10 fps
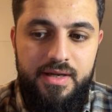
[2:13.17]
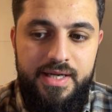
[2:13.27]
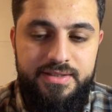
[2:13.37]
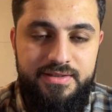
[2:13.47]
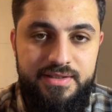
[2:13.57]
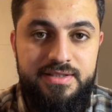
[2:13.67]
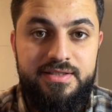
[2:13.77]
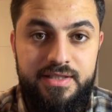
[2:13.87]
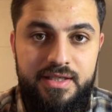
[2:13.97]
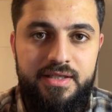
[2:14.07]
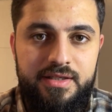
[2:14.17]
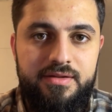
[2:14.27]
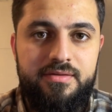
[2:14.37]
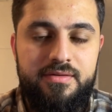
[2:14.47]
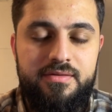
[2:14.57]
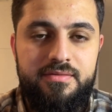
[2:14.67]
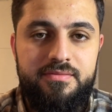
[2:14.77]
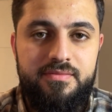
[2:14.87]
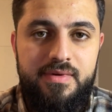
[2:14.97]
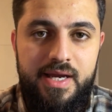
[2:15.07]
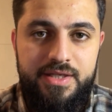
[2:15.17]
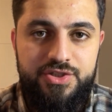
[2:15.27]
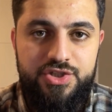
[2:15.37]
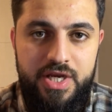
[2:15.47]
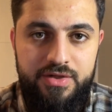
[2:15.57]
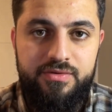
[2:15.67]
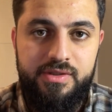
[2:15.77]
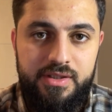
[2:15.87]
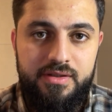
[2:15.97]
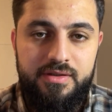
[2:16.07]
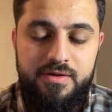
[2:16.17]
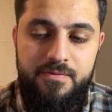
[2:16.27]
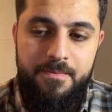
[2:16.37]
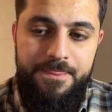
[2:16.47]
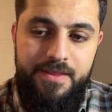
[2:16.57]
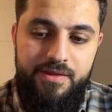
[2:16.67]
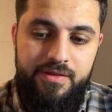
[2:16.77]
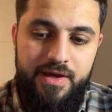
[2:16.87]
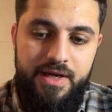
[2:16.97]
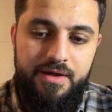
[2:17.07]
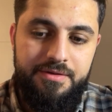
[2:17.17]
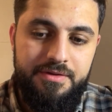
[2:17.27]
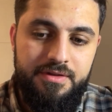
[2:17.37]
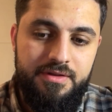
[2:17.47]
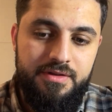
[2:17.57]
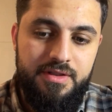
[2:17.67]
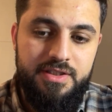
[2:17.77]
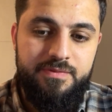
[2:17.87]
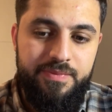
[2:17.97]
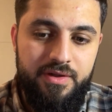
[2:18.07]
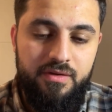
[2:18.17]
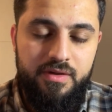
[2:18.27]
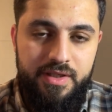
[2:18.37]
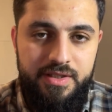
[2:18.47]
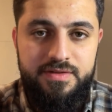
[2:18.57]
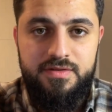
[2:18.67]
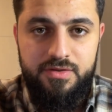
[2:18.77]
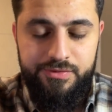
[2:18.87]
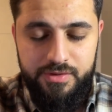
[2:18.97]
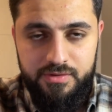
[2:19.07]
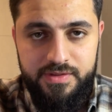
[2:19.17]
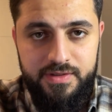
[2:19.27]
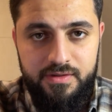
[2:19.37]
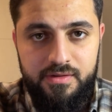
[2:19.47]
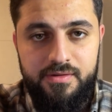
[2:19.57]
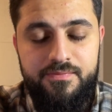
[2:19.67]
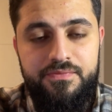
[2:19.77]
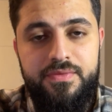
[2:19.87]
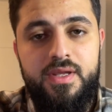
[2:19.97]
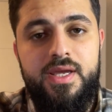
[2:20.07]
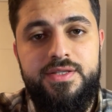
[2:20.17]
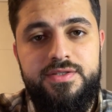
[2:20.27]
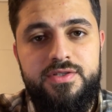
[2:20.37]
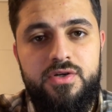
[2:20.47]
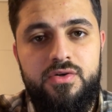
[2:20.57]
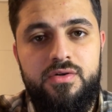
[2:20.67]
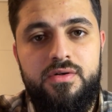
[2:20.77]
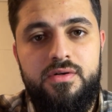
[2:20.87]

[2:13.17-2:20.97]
and sincerely and genuinely that this pill is the real deal. And so